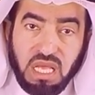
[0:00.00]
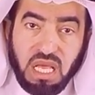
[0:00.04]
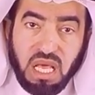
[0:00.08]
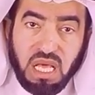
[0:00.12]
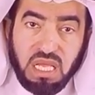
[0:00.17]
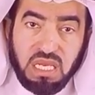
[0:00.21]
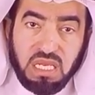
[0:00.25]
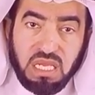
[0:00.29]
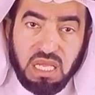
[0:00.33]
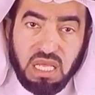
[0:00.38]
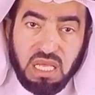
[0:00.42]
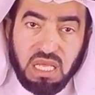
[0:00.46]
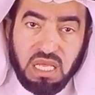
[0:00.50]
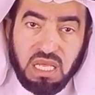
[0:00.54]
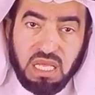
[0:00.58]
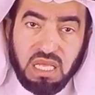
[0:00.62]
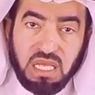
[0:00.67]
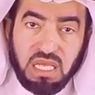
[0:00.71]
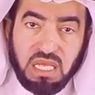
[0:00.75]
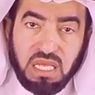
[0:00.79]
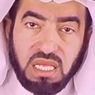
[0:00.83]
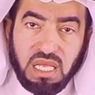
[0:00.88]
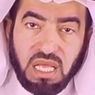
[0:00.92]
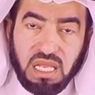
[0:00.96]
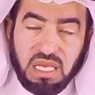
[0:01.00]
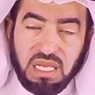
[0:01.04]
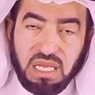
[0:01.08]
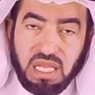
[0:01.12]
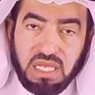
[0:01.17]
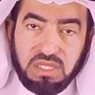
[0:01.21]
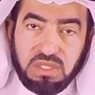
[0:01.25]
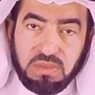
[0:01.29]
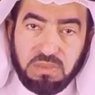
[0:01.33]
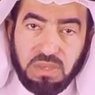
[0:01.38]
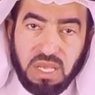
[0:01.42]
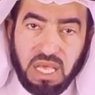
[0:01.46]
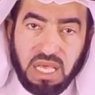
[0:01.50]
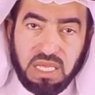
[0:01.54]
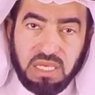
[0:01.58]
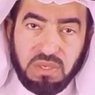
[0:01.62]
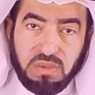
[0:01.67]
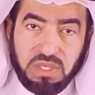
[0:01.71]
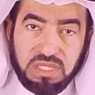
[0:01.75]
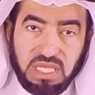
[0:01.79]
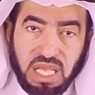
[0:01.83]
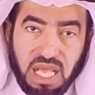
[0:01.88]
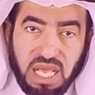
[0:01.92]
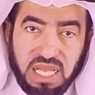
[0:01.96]
Allah, Allah subhanahu
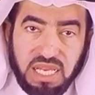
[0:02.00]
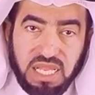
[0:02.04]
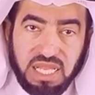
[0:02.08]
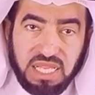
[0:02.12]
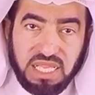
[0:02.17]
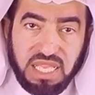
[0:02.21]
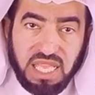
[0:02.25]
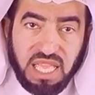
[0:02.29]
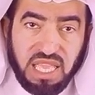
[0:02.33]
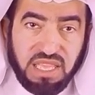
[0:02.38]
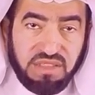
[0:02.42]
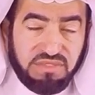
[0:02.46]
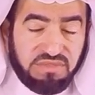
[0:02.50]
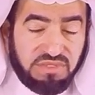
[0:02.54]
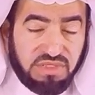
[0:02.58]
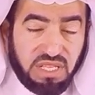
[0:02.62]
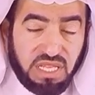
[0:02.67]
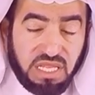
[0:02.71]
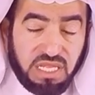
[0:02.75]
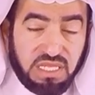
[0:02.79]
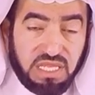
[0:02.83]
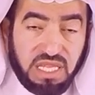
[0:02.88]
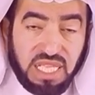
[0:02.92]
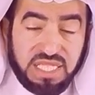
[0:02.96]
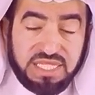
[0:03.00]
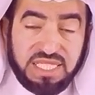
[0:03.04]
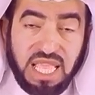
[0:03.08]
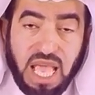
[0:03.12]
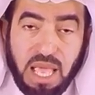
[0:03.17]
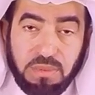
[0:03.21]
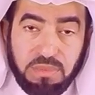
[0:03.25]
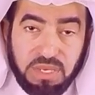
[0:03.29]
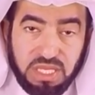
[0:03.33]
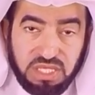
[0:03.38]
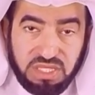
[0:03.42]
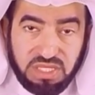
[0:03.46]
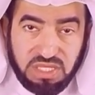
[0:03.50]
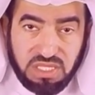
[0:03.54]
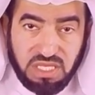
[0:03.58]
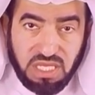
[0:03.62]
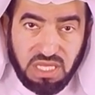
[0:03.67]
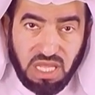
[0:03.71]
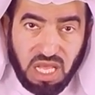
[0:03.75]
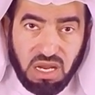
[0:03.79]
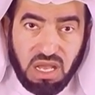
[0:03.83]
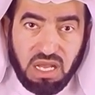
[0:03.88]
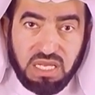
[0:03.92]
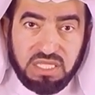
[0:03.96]
wa ta'ala gave uh, the tablets,
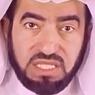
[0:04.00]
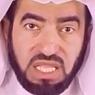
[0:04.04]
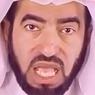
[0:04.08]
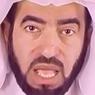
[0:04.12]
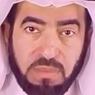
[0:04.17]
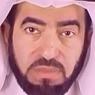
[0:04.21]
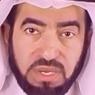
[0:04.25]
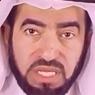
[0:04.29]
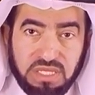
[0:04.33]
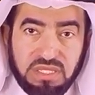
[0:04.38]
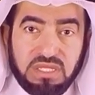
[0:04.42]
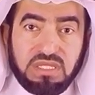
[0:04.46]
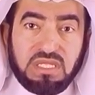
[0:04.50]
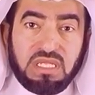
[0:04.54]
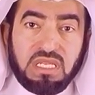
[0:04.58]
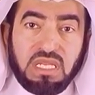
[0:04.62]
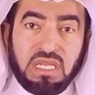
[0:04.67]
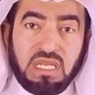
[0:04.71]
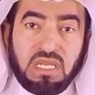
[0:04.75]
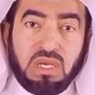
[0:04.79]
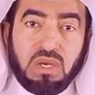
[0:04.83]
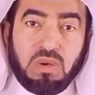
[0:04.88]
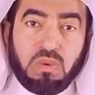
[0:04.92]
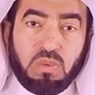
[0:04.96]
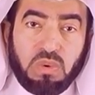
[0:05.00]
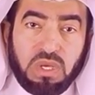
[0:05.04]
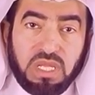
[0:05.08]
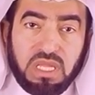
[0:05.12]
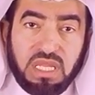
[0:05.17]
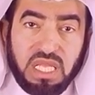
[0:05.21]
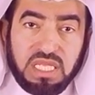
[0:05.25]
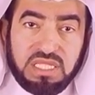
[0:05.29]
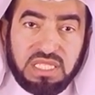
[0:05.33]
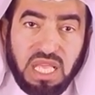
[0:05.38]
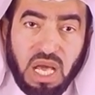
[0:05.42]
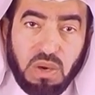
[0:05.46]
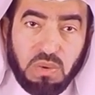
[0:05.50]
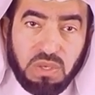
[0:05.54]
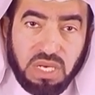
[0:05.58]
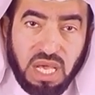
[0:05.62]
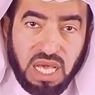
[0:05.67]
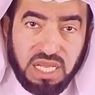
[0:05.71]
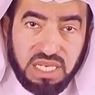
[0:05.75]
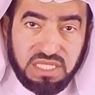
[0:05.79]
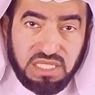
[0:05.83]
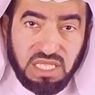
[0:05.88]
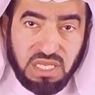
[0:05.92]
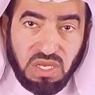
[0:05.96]
the rock tablets, with the
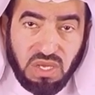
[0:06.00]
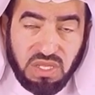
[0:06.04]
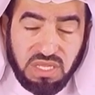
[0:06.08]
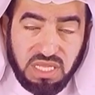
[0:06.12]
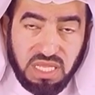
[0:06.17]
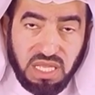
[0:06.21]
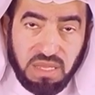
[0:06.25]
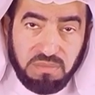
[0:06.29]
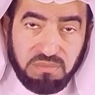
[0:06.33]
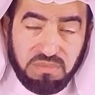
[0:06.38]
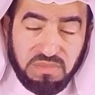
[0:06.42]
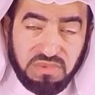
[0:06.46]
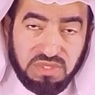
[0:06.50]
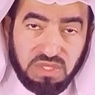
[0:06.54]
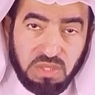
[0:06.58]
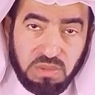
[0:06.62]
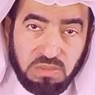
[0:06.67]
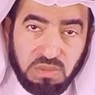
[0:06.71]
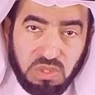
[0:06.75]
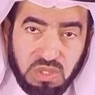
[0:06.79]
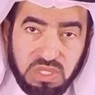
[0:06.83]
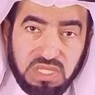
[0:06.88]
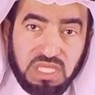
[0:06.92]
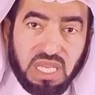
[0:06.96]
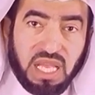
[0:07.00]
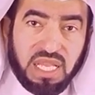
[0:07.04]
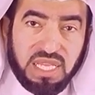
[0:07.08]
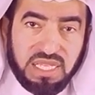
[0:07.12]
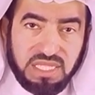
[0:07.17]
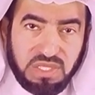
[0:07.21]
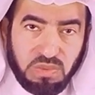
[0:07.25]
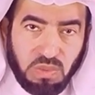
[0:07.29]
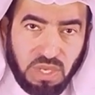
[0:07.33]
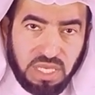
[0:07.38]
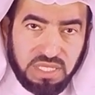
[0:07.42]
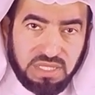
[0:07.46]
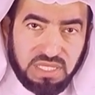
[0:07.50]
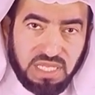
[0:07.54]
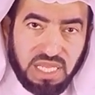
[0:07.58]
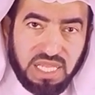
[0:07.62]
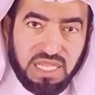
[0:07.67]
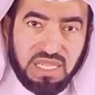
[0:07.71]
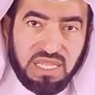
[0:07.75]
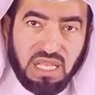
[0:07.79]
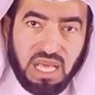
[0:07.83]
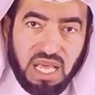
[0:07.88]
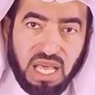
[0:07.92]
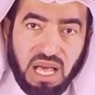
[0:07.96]
Torah written on them to Musa. It was
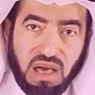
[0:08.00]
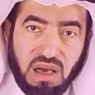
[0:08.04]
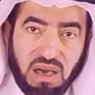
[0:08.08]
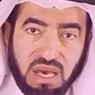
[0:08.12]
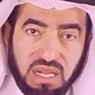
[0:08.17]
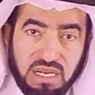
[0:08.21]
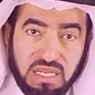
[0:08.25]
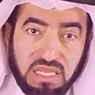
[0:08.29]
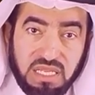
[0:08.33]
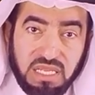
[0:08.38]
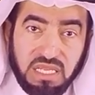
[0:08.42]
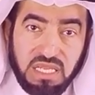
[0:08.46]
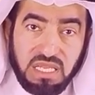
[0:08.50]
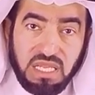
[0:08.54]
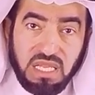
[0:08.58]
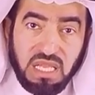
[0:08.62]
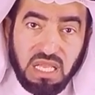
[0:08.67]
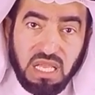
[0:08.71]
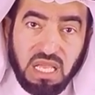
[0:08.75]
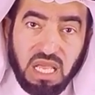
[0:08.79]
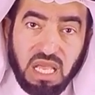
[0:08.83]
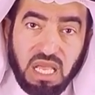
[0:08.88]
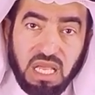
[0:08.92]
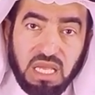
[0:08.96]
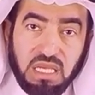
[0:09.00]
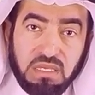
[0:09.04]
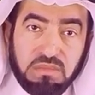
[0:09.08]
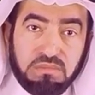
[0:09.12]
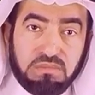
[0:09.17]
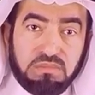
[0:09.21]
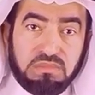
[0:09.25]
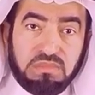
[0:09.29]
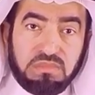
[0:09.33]
in the ark. Uh,